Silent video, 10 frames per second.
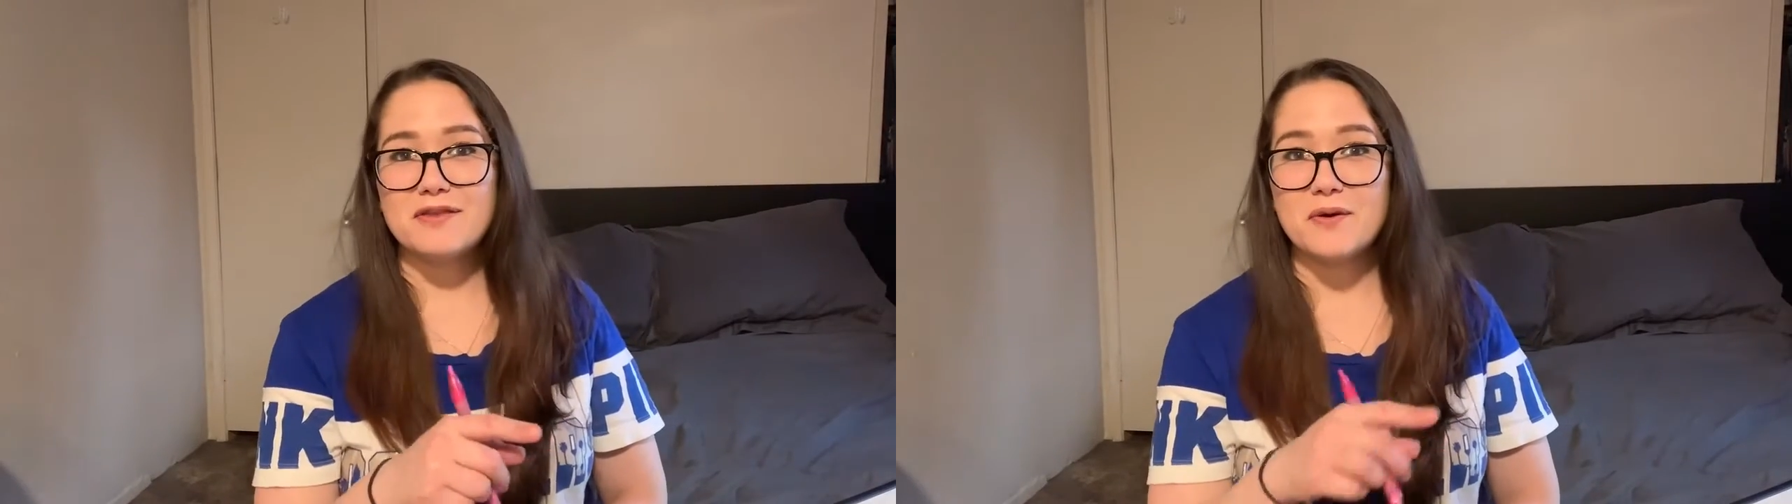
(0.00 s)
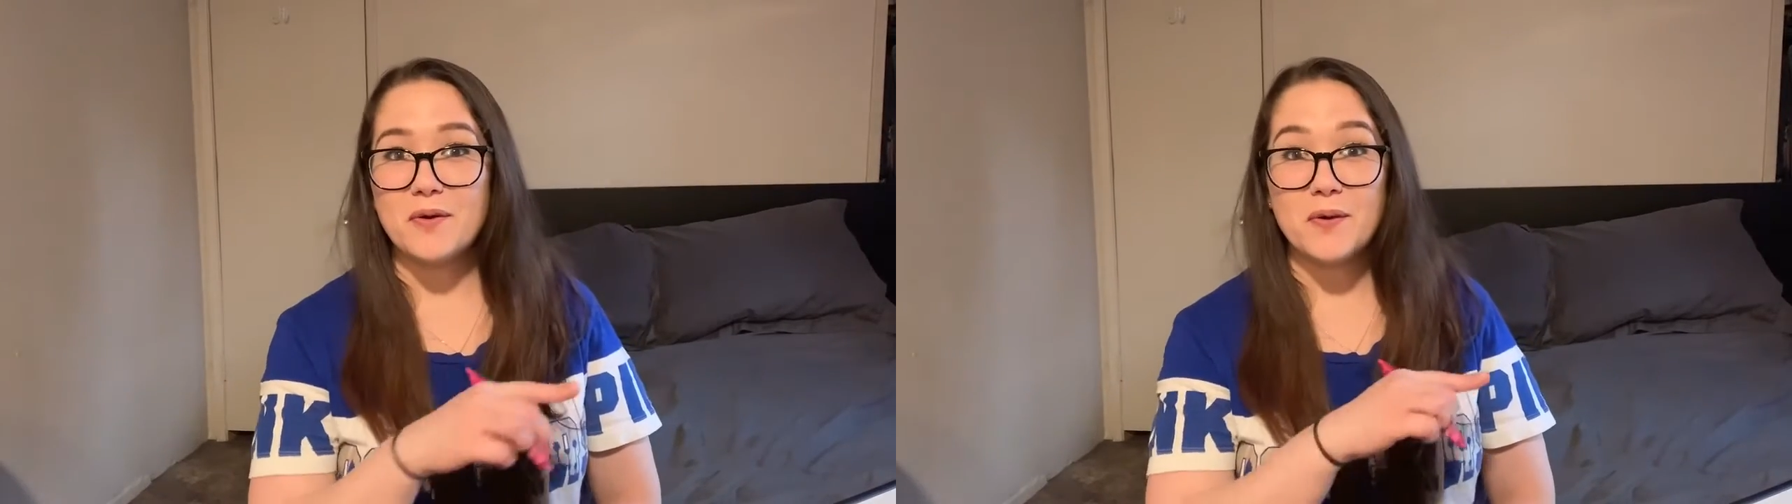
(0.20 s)

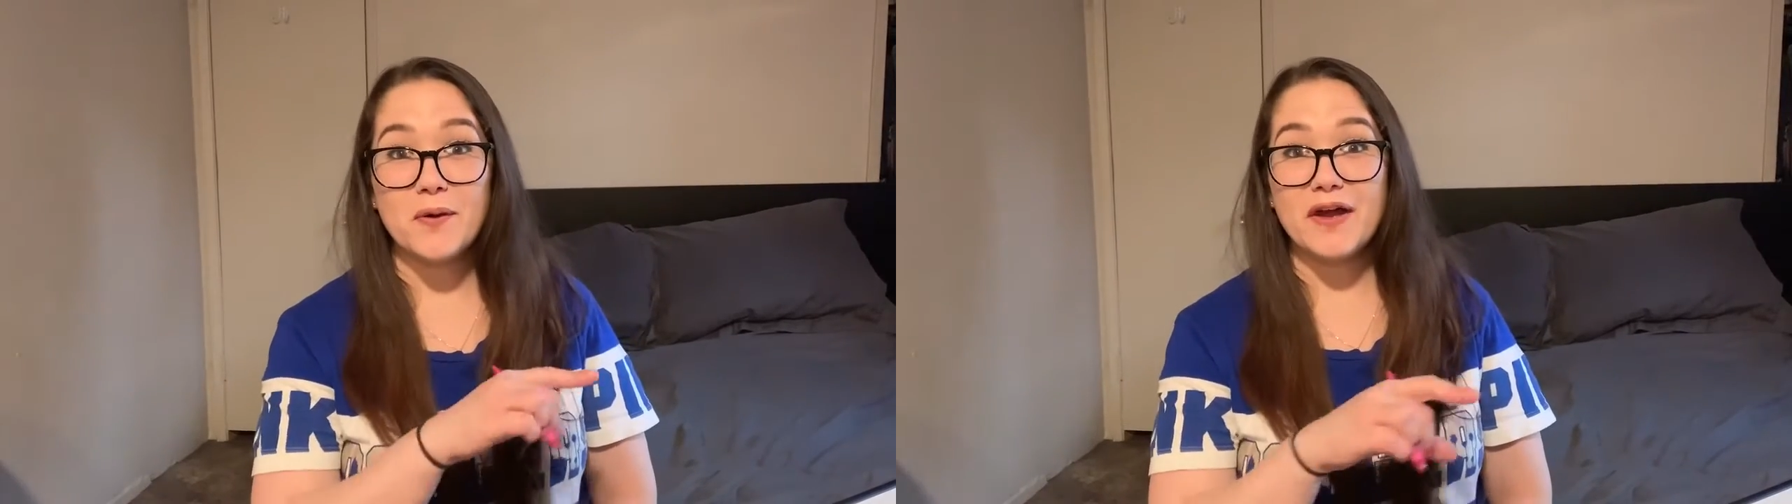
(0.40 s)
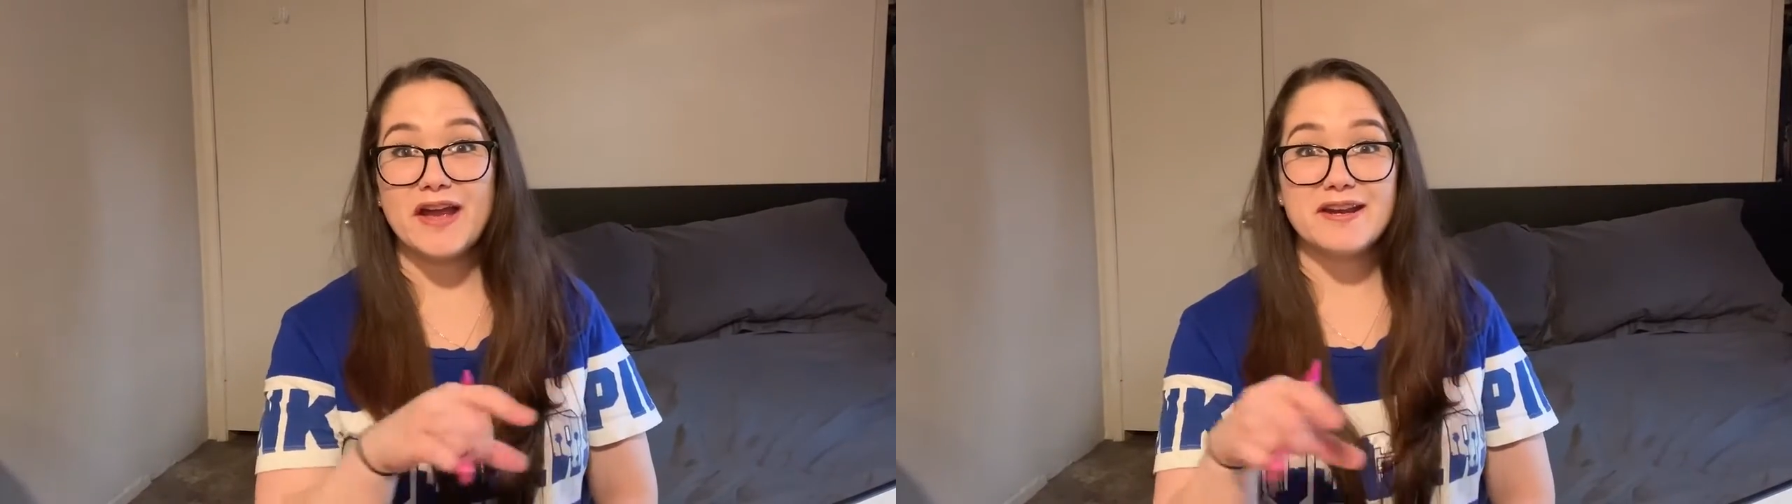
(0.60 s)
the
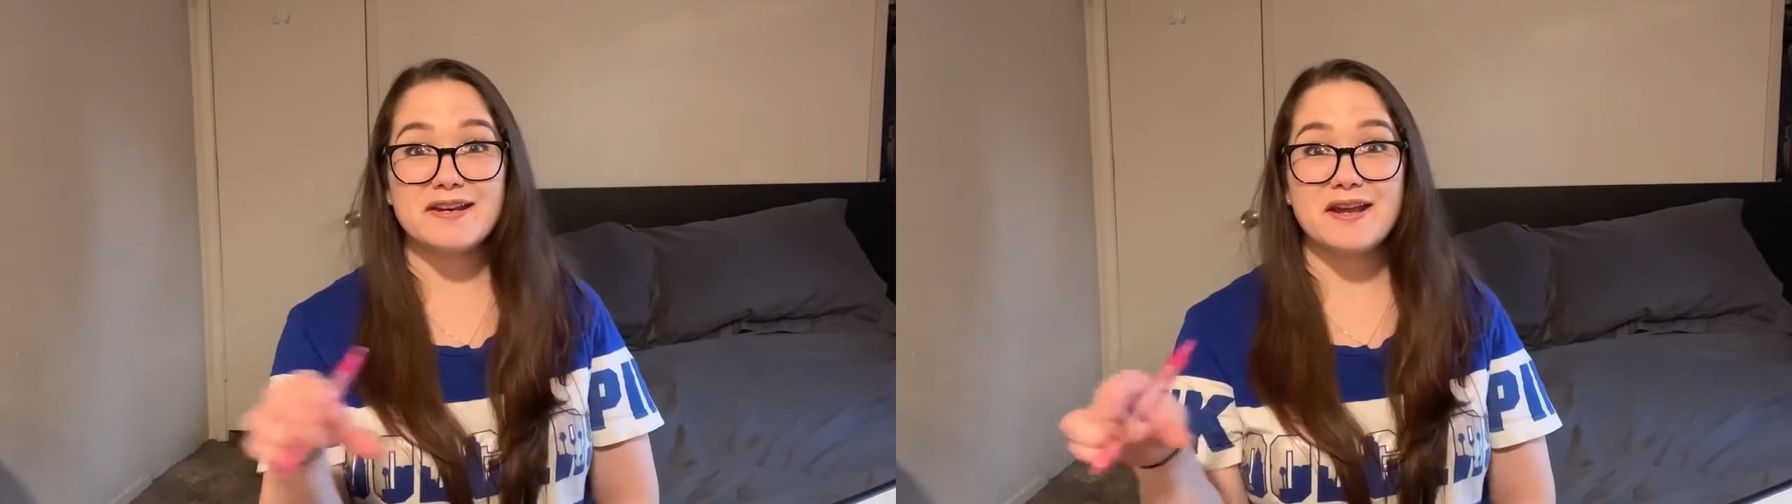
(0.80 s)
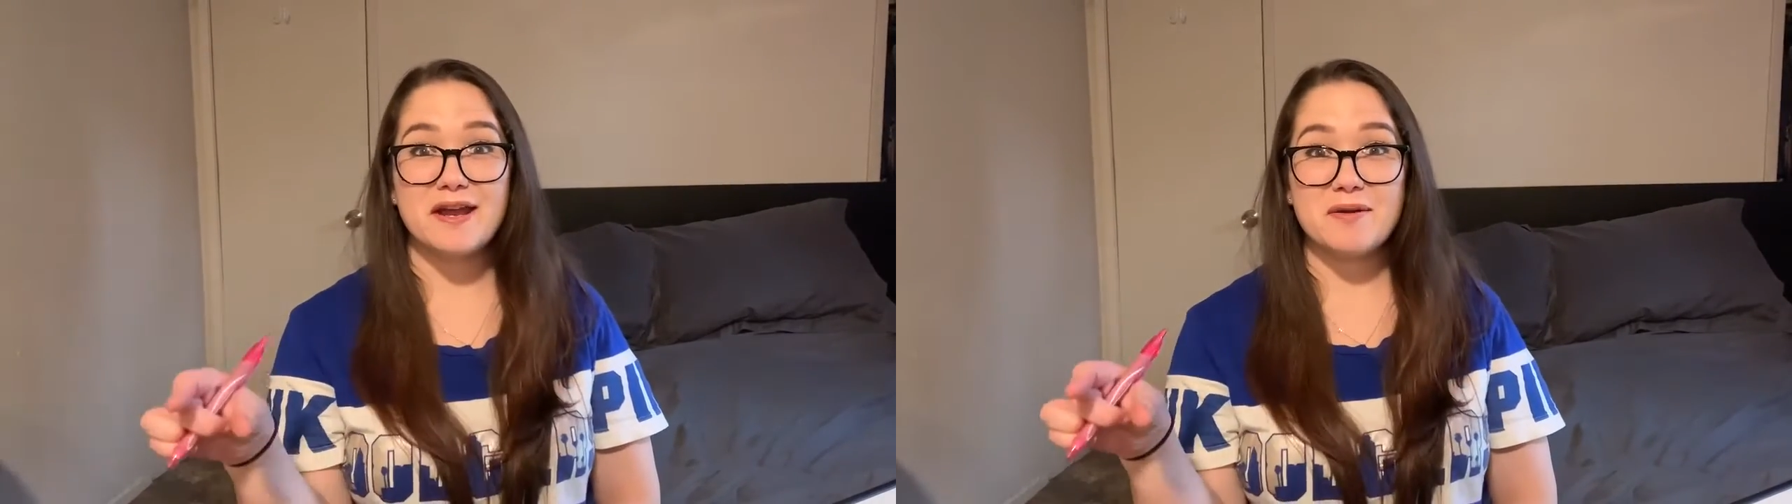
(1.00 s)
whole
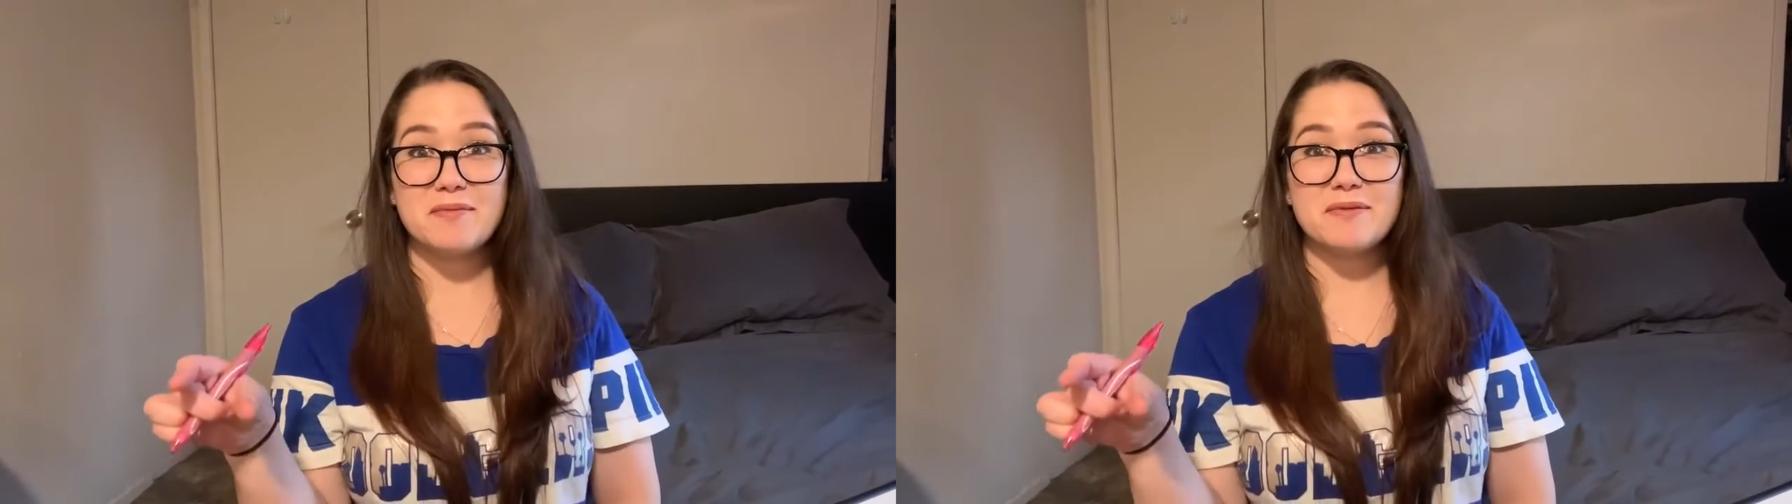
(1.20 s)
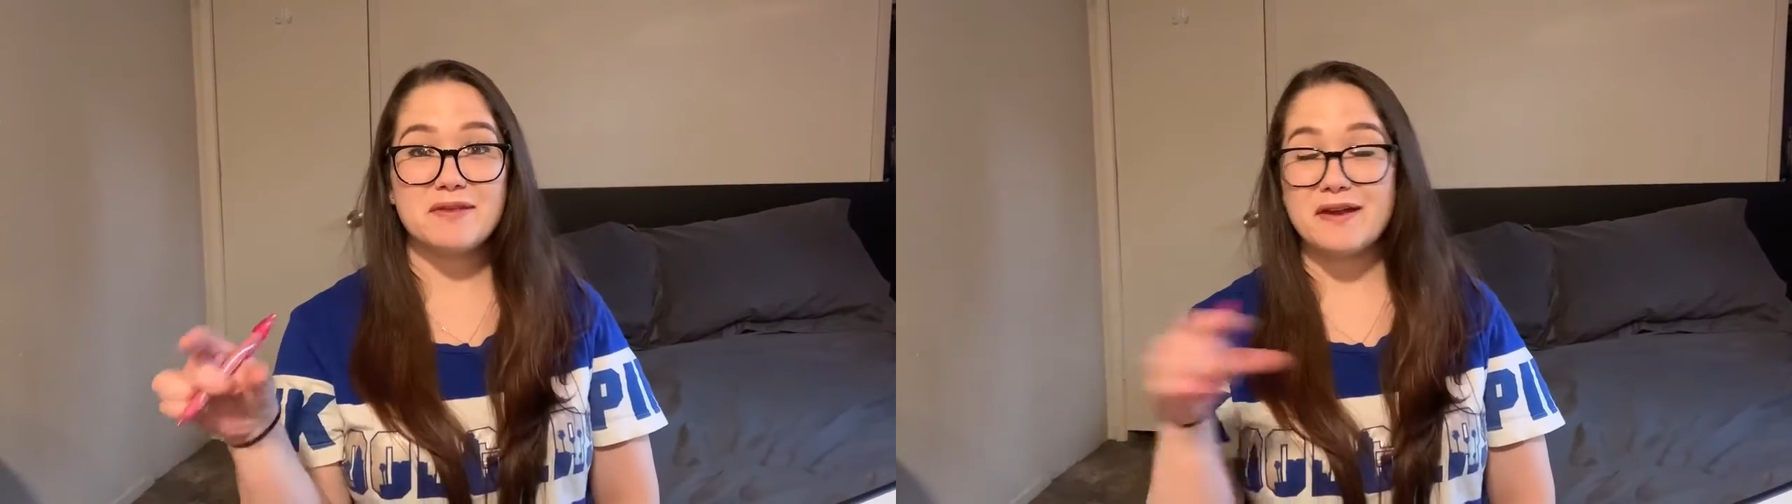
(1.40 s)
Endgame,